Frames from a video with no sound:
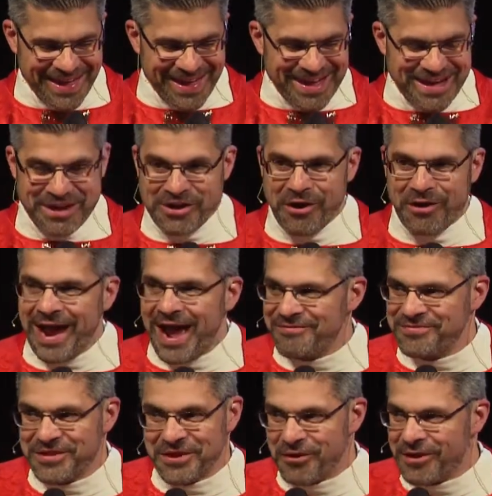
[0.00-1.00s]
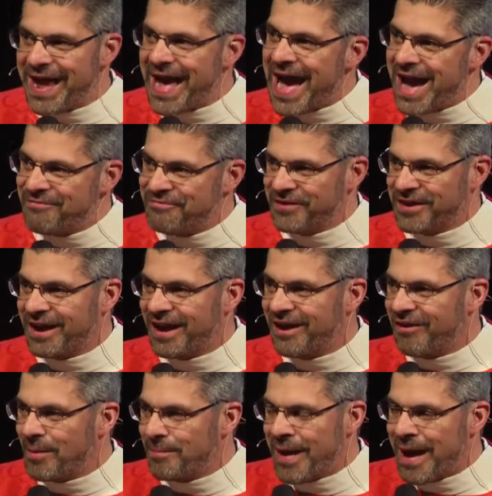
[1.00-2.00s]
You don't have to go to Africa
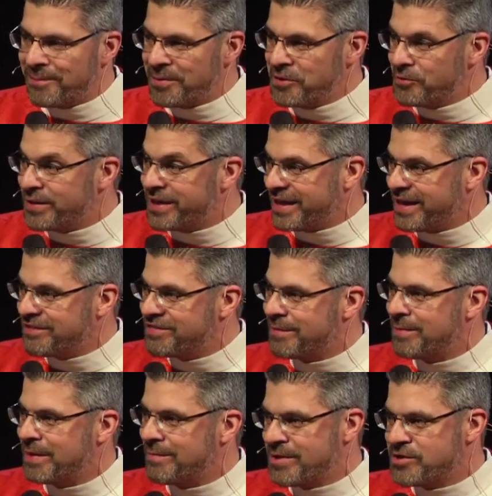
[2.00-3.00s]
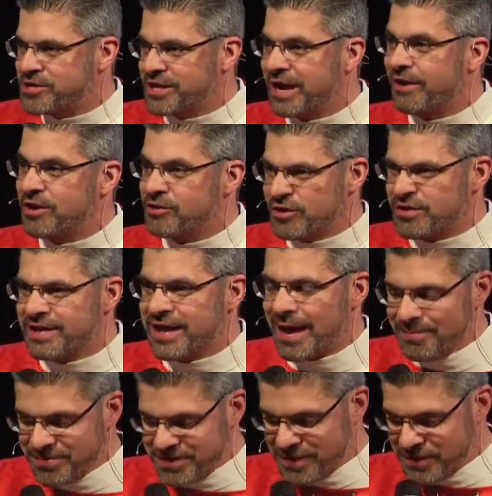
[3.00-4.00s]
or Papua New Guinea to be a missionary. Just come
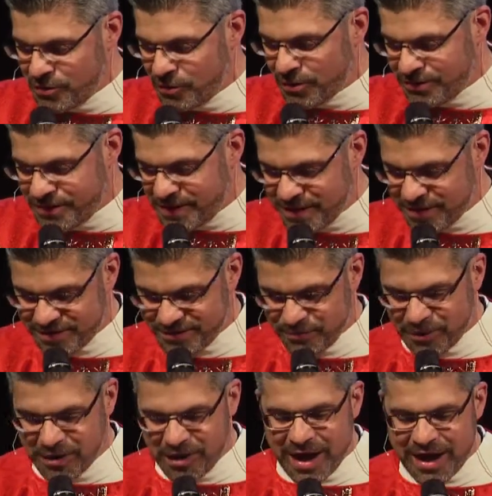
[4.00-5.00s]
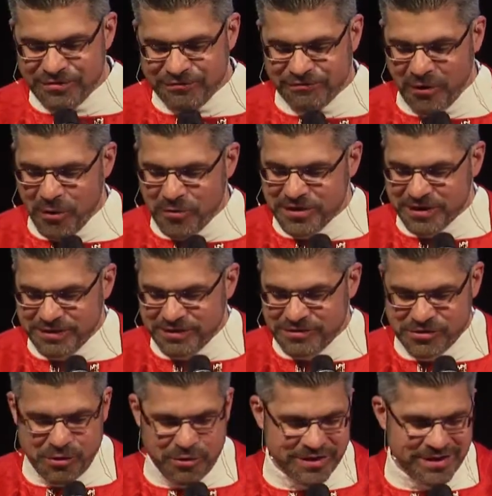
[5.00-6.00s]
to the Northeast, where God's frozen and
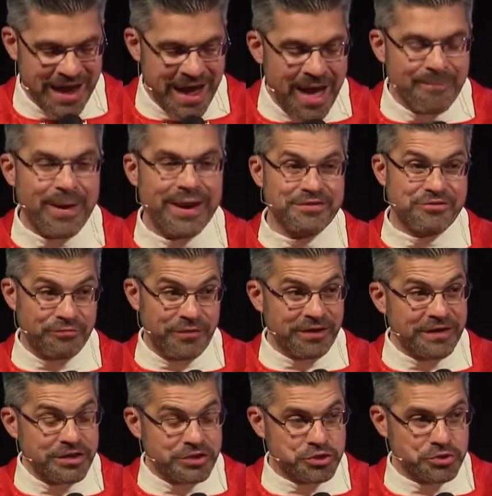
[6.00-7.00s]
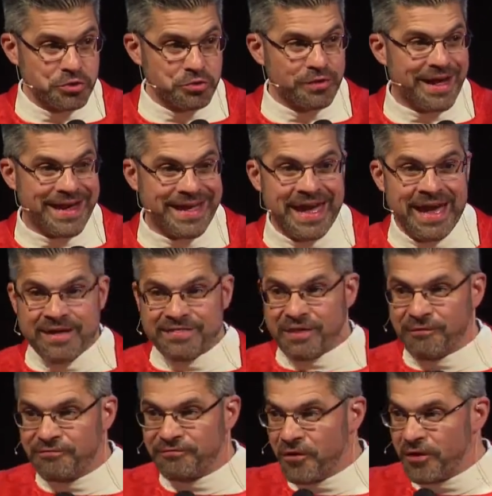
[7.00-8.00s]
chosen. But really true. Like, the
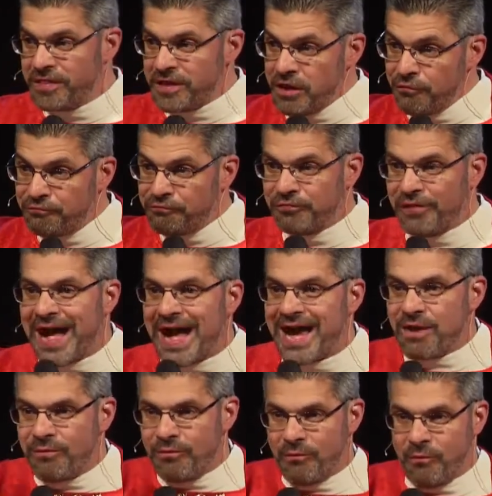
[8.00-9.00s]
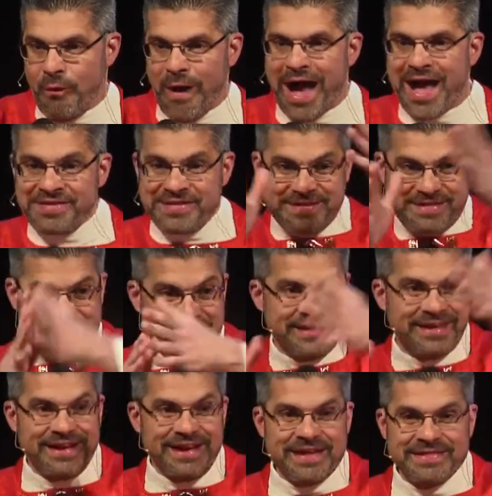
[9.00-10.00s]
further you fly west,
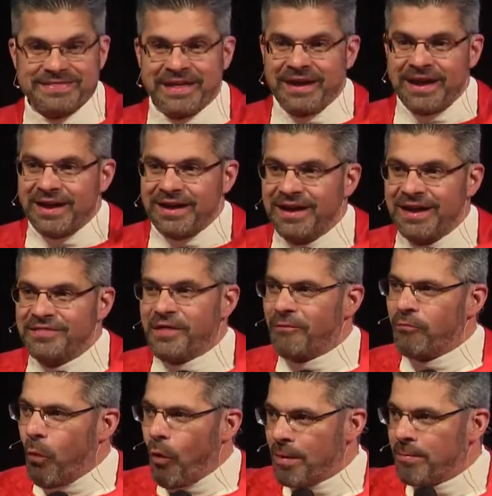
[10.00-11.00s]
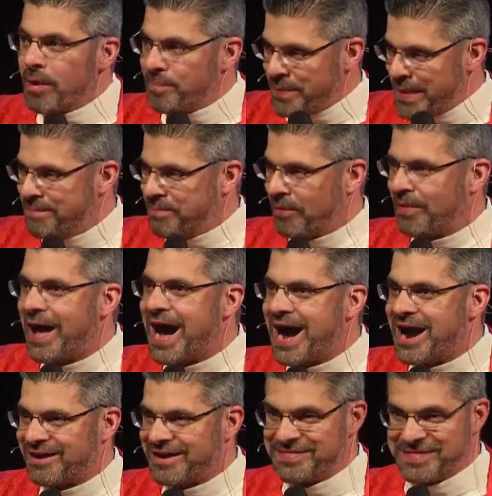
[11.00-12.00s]
the, the warmer people are
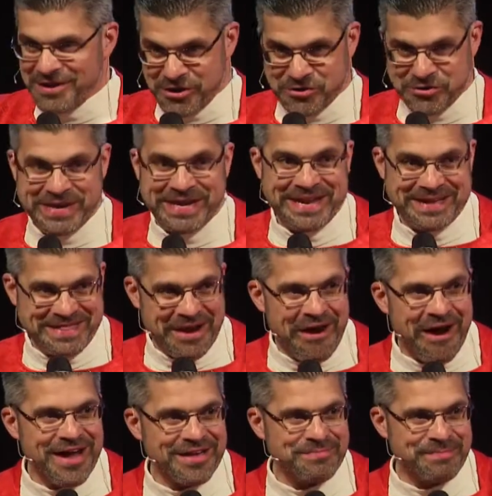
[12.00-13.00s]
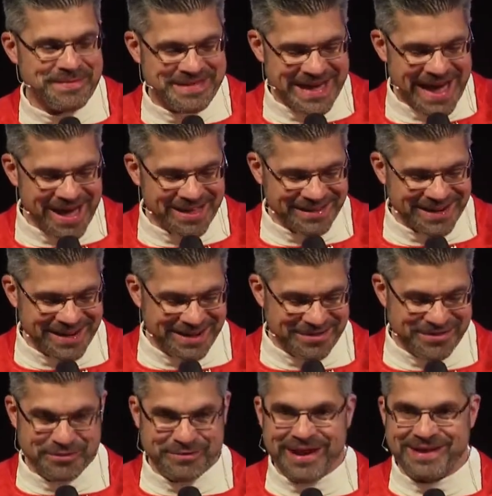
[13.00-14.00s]
in their greeting and their hospitality. And it's
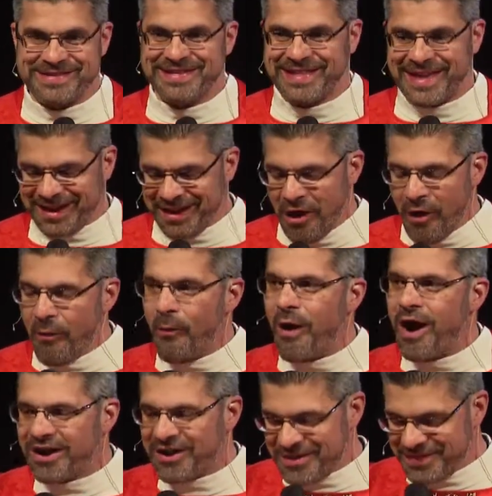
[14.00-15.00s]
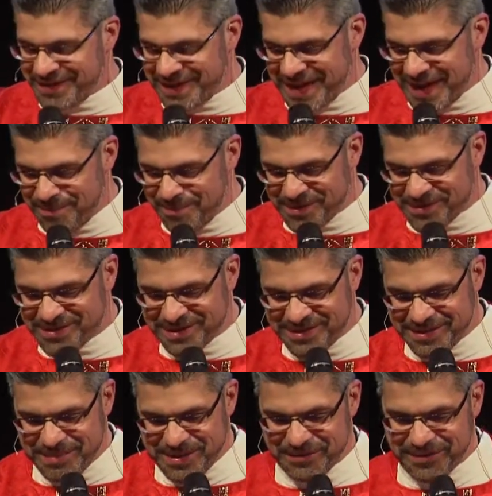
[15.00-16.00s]
so nice to, like, walk on the campus and to
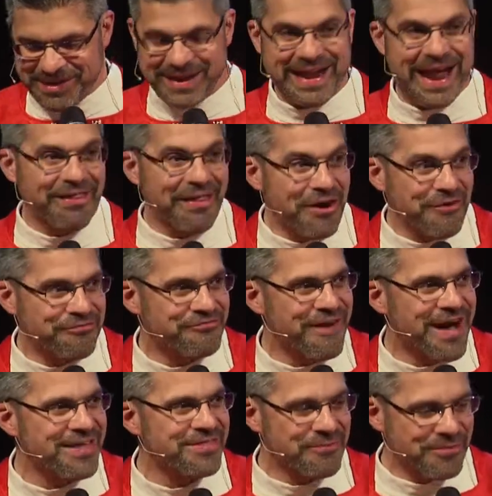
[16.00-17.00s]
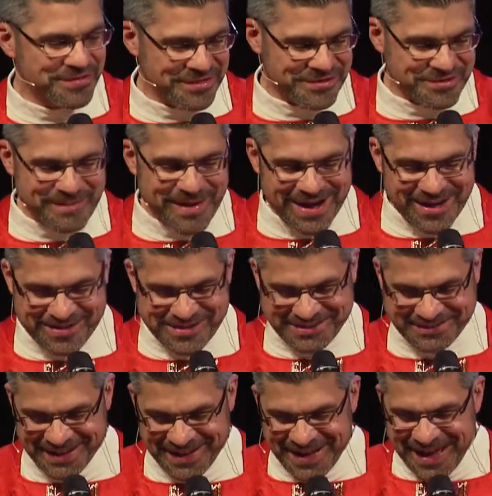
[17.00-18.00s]
be greeted, hello, Father, with a smile. So
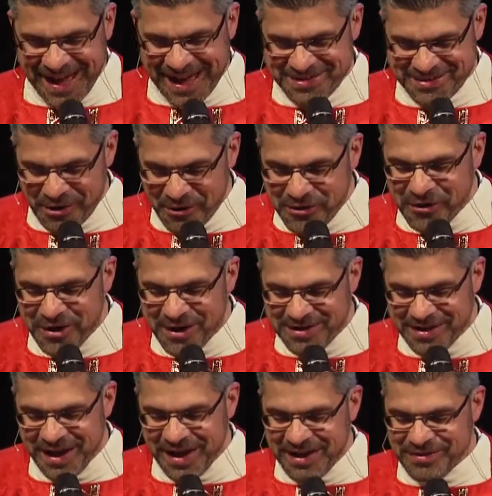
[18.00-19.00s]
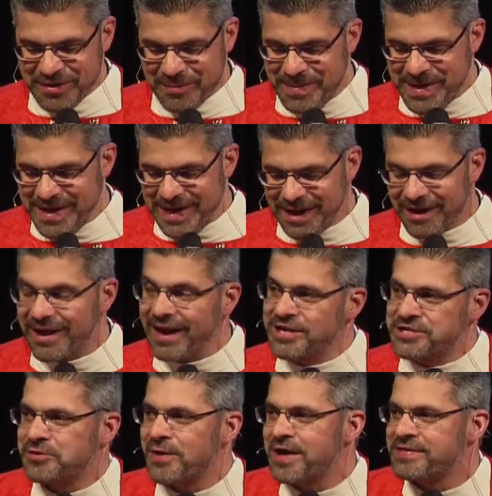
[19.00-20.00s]
it's so good to be here.
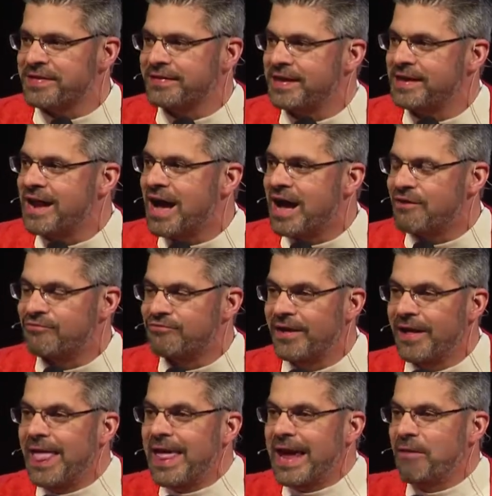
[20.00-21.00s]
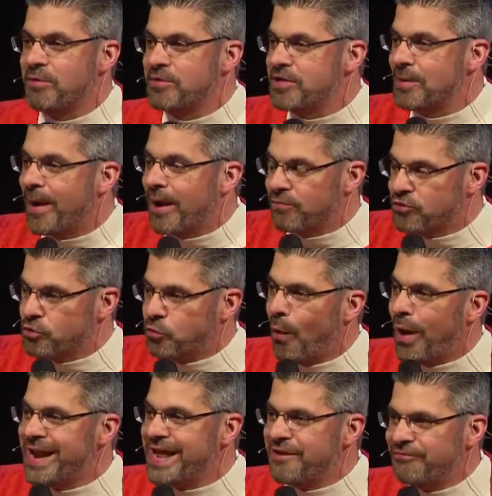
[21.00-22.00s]
Interestingly enough, it was about
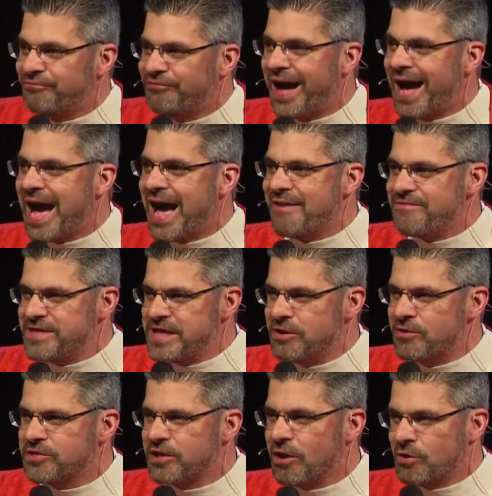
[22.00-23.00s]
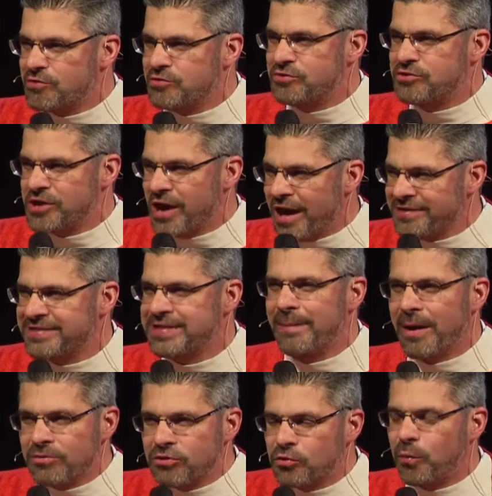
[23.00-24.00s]
twenty-five years ago, just
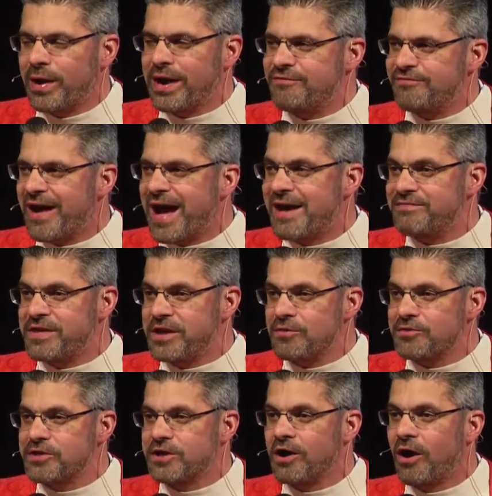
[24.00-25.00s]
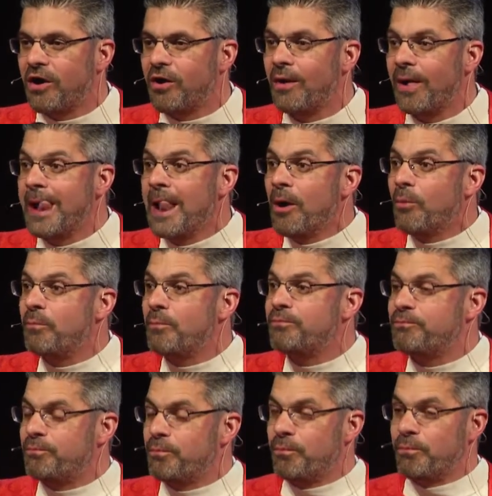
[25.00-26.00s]
about twenty-five years ago,
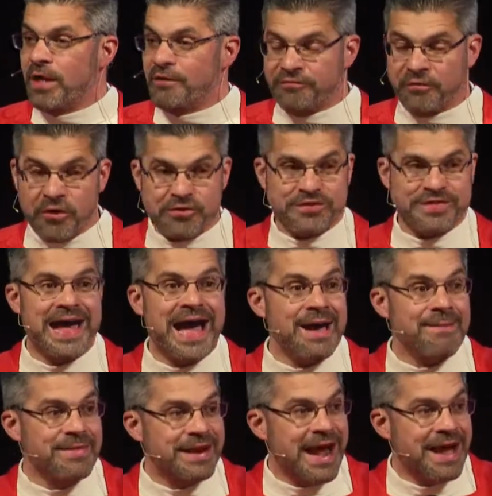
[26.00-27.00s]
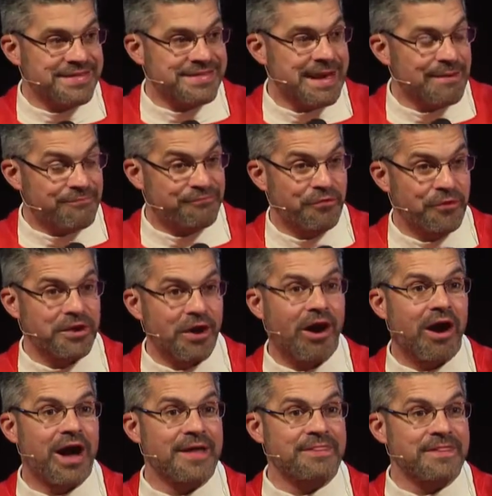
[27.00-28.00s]
the first time that I stepped foot
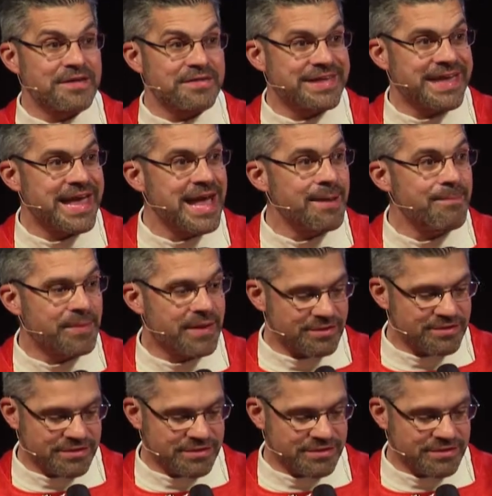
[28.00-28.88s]
on this campus.